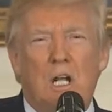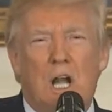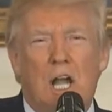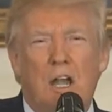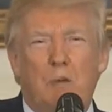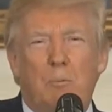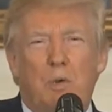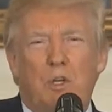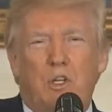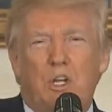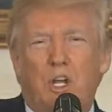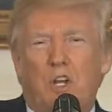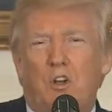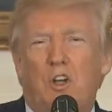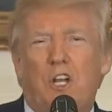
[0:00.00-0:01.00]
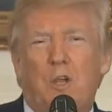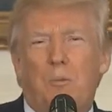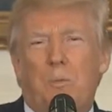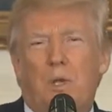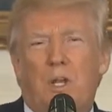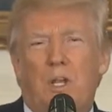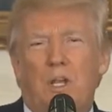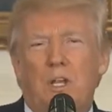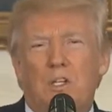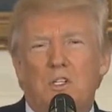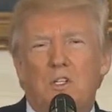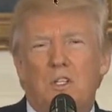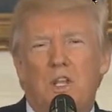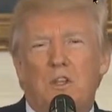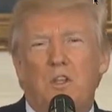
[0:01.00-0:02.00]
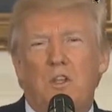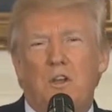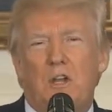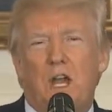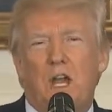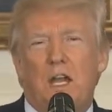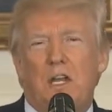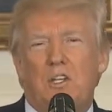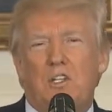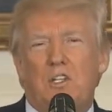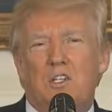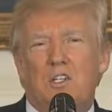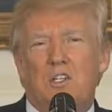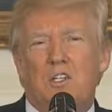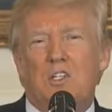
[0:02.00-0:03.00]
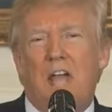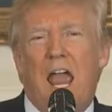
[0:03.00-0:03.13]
I am particularly pleased that the United States